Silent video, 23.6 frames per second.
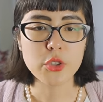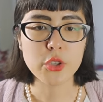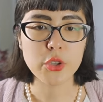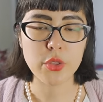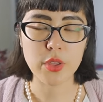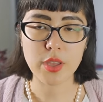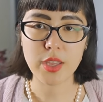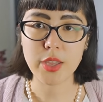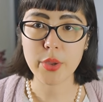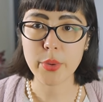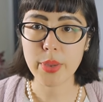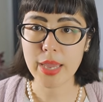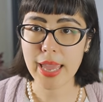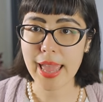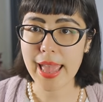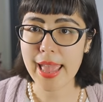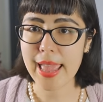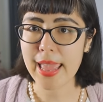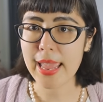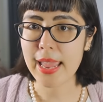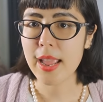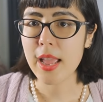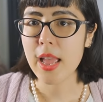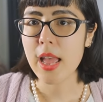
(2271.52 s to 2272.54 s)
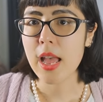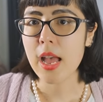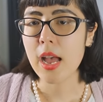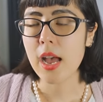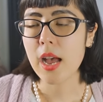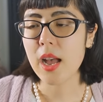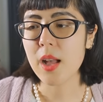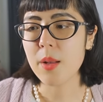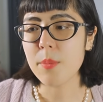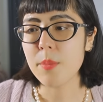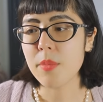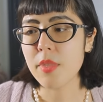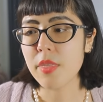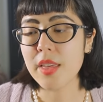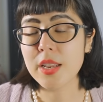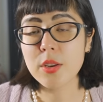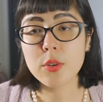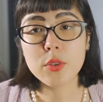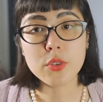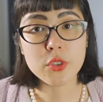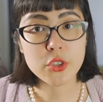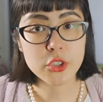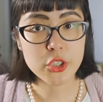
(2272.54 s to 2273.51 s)
to the UK. Um,
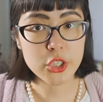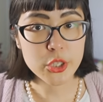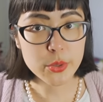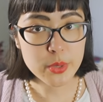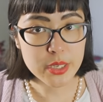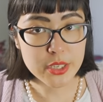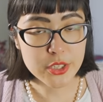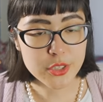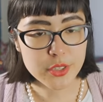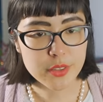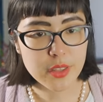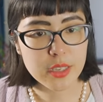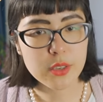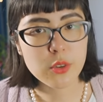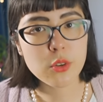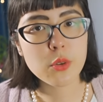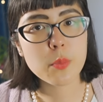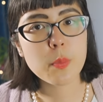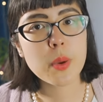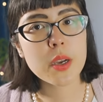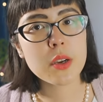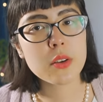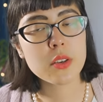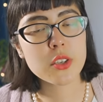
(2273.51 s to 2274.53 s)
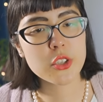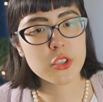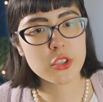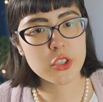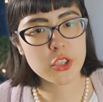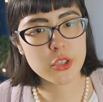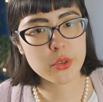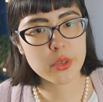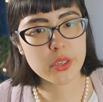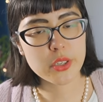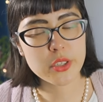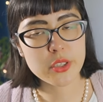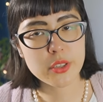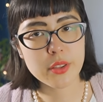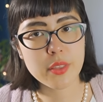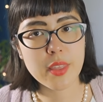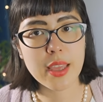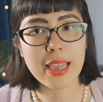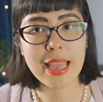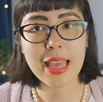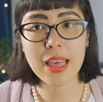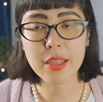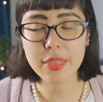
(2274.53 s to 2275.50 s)
they're not Jewish, they're not Polish Jewish,
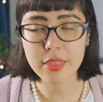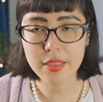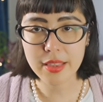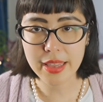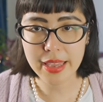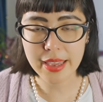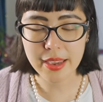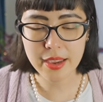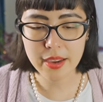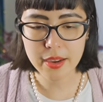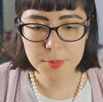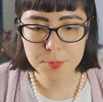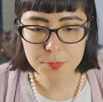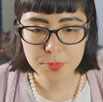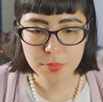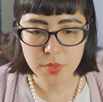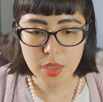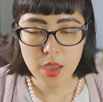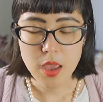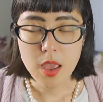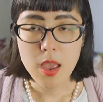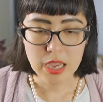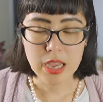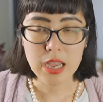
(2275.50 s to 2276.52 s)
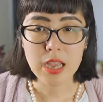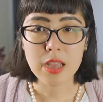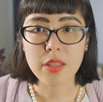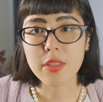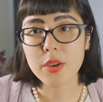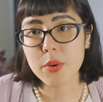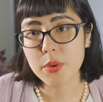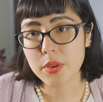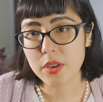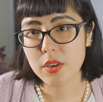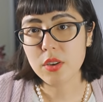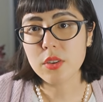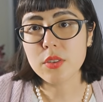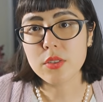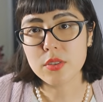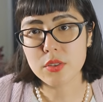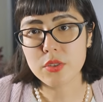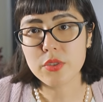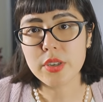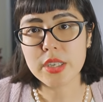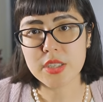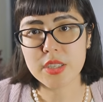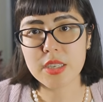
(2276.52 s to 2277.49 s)
they're Catholic. Uh, they're in a
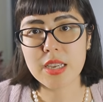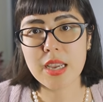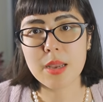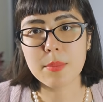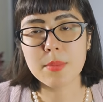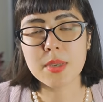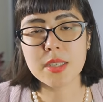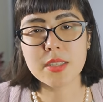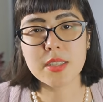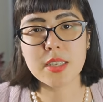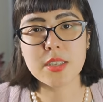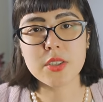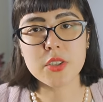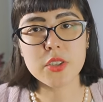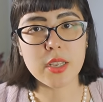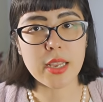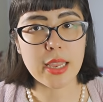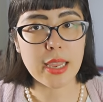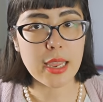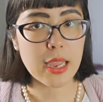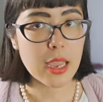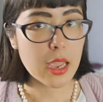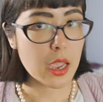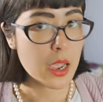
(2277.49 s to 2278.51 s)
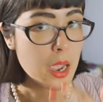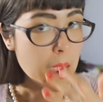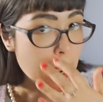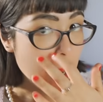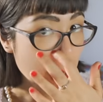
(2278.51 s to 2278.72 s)
concentration camp, essentially.